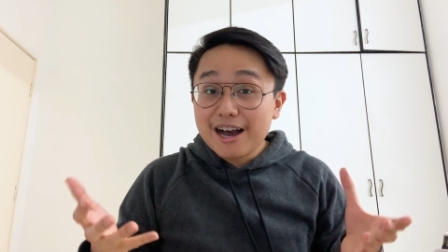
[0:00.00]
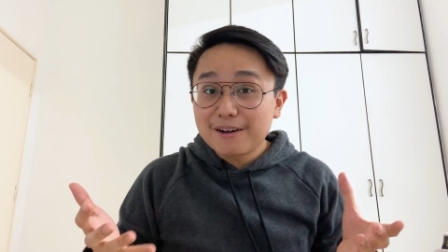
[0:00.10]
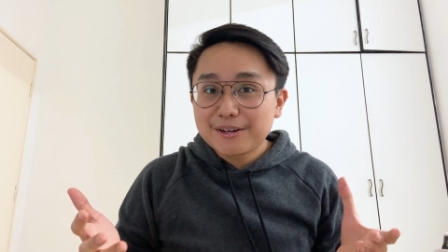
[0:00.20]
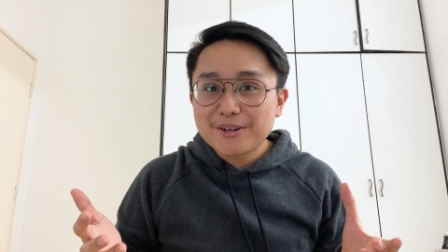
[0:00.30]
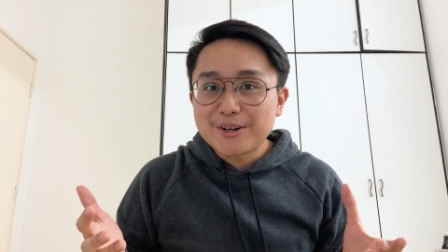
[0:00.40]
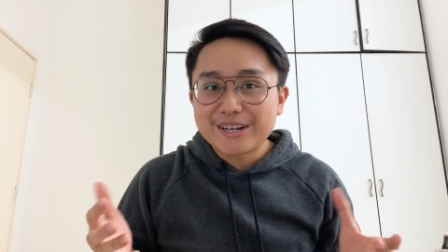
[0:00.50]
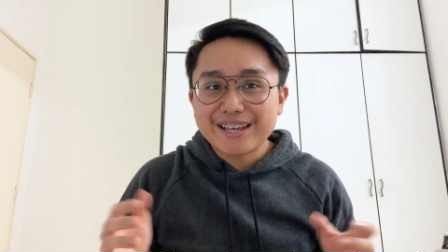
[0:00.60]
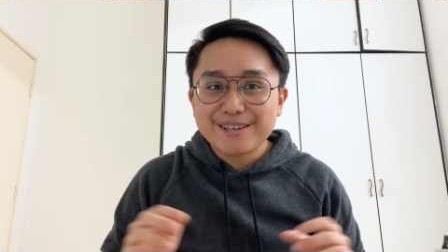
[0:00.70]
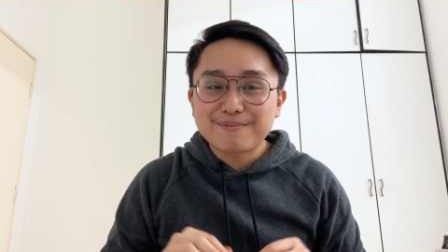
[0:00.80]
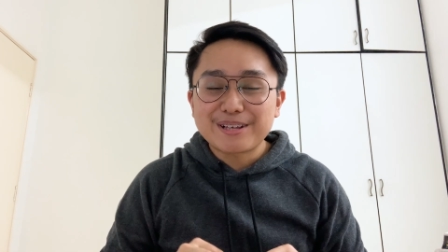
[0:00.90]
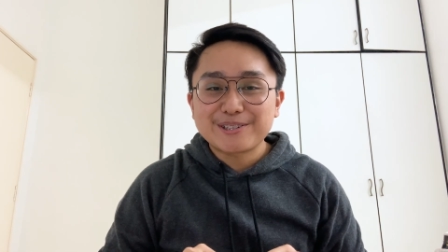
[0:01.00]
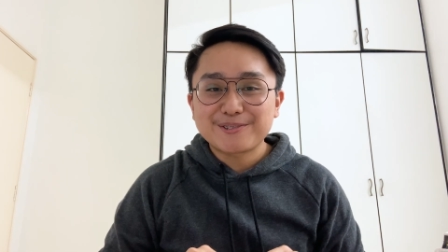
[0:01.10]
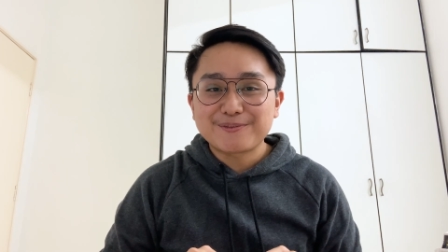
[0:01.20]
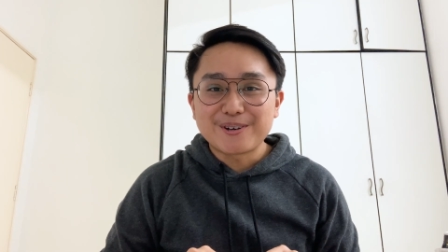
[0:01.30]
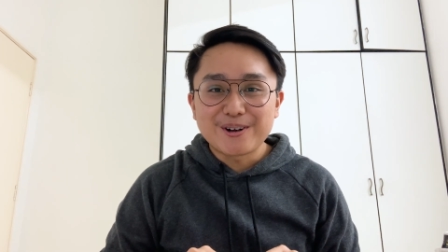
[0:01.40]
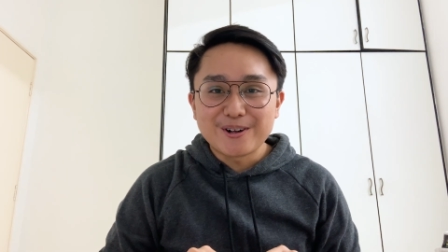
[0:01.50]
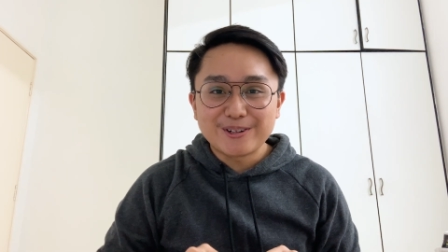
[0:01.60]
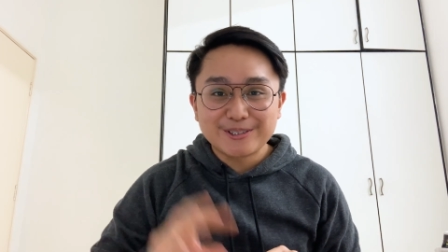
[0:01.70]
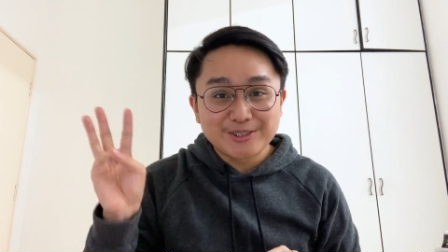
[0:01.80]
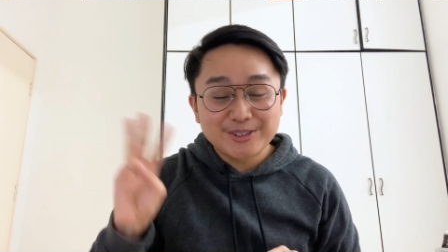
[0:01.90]
how I got A plus for
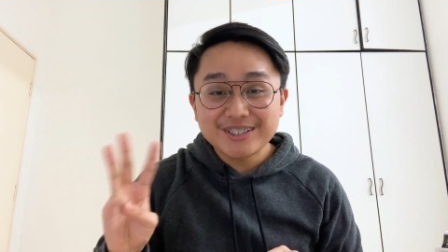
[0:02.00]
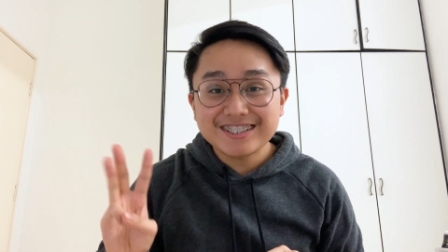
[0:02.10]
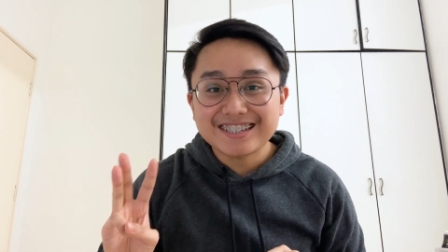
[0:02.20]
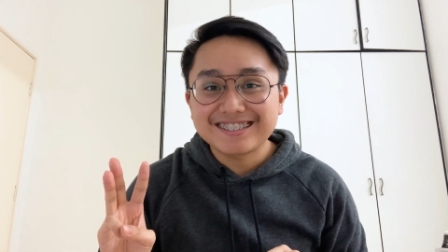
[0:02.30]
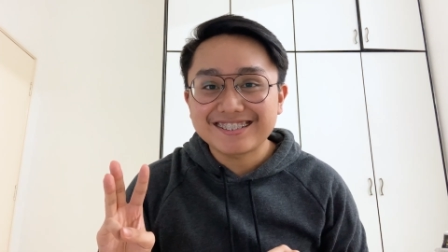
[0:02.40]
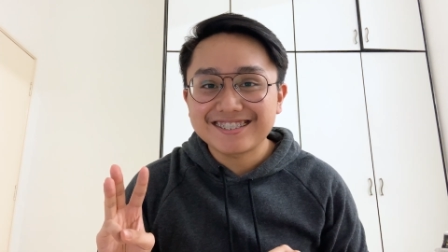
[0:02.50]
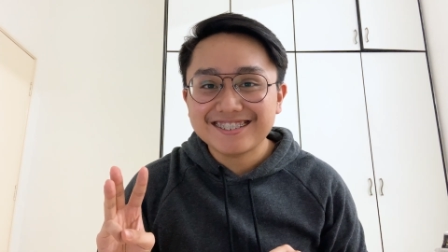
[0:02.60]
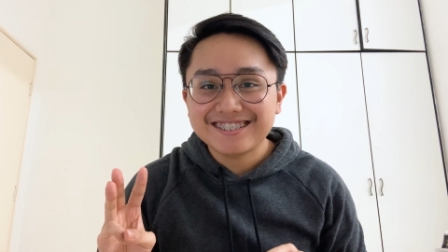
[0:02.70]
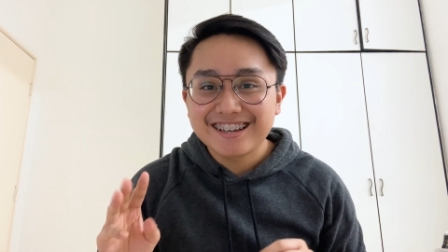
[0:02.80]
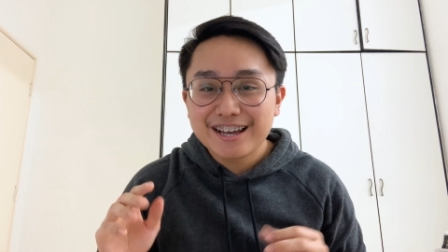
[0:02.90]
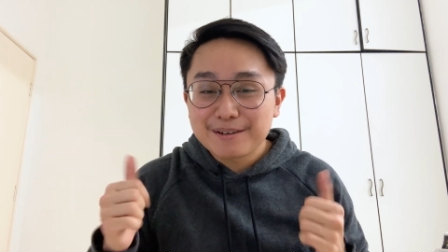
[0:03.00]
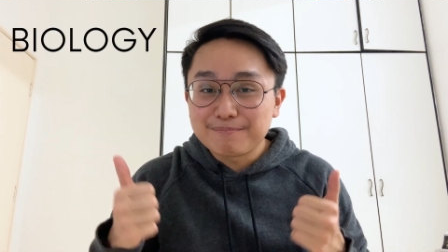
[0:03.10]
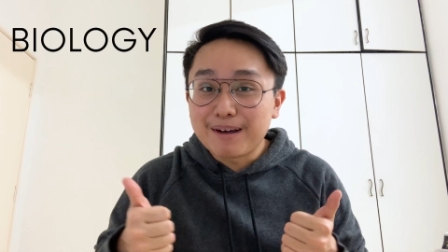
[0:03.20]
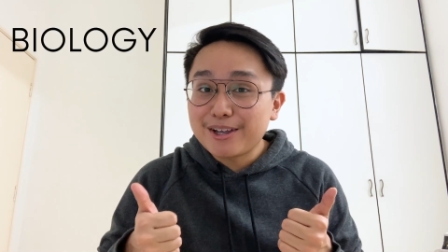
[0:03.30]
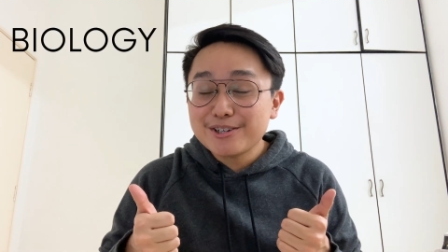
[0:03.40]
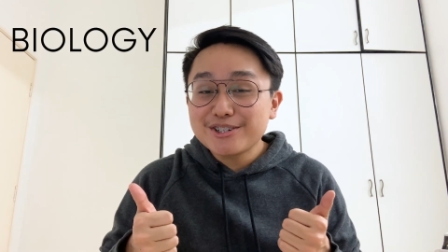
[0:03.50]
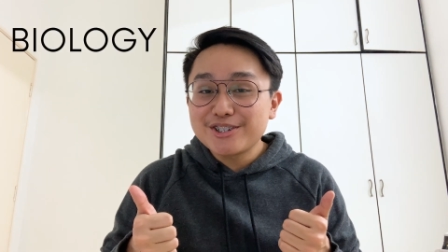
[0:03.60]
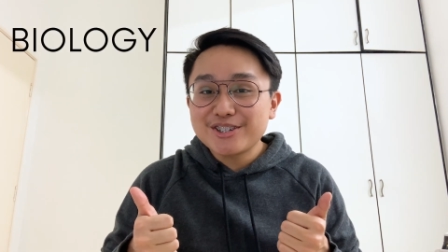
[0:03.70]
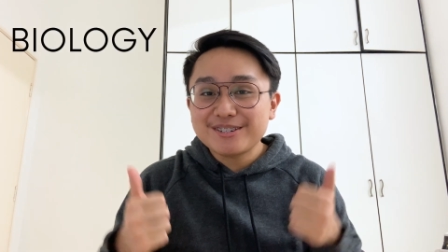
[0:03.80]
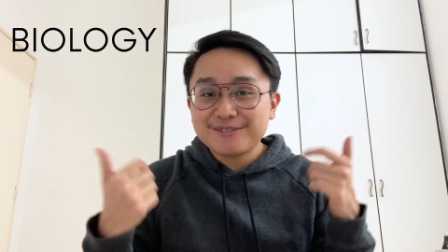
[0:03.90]
all three sciences,
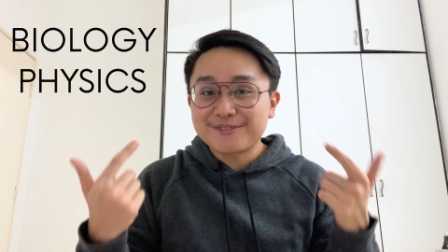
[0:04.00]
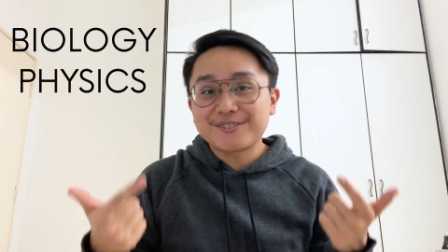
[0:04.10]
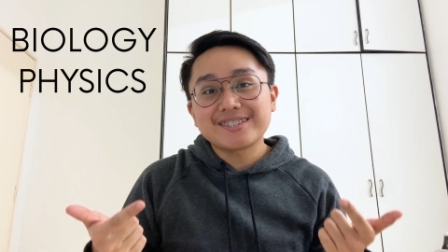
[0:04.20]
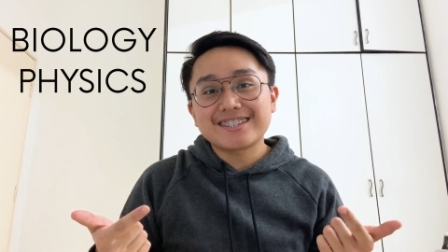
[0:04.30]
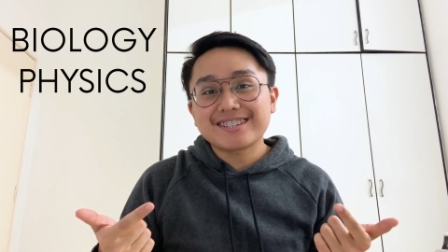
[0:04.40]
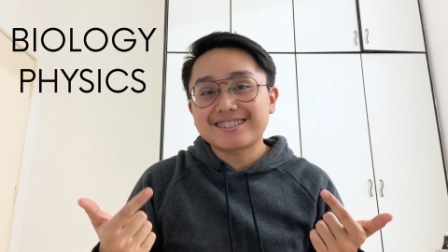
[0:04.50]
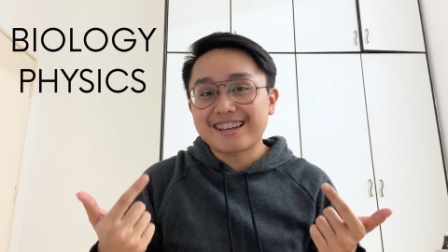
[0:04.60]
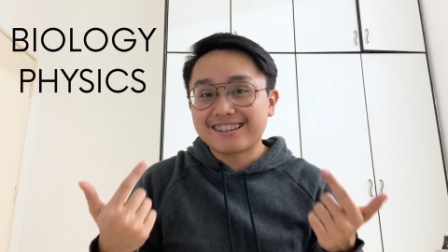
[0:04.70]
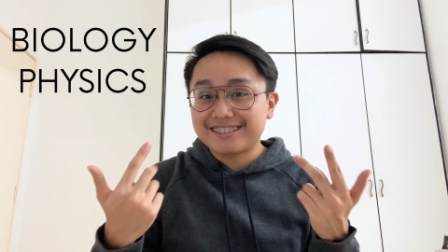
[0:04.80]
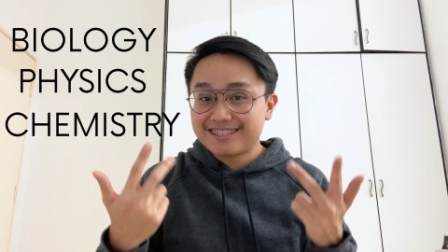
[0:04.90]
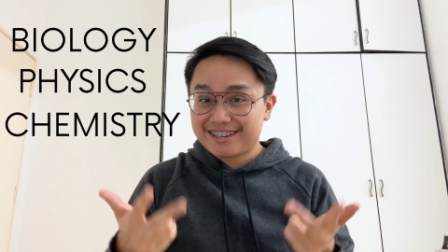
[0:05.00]
biology, physics, and